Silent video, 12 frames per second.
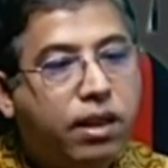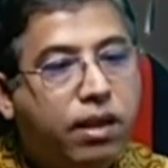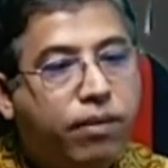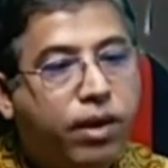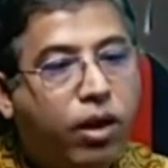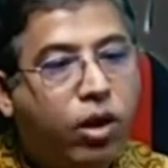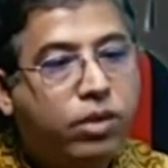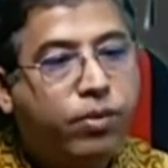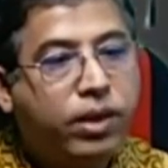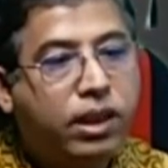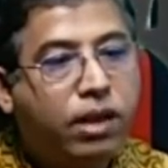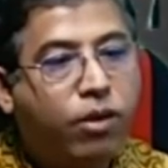The
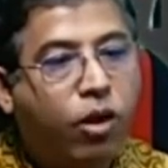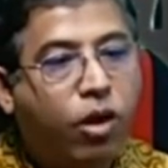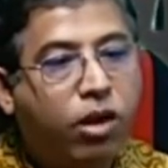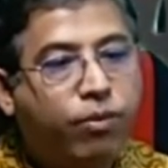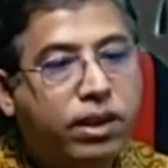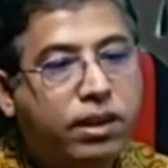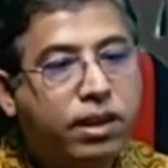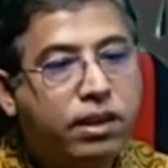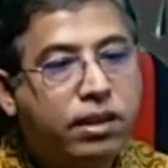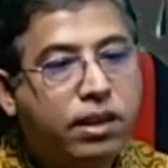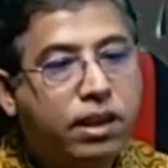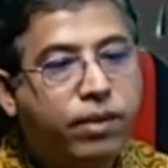hospitalization of the all patients,
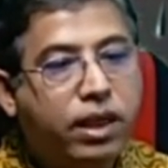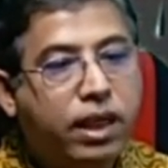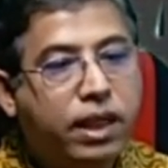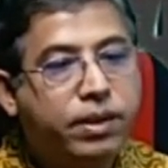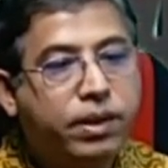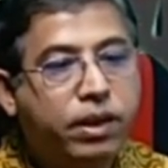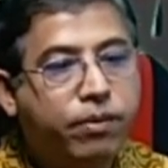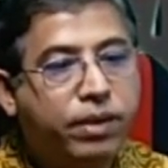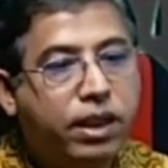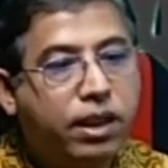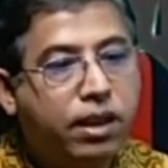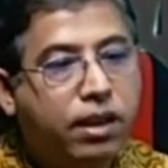even
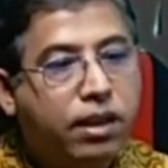asymptomatic,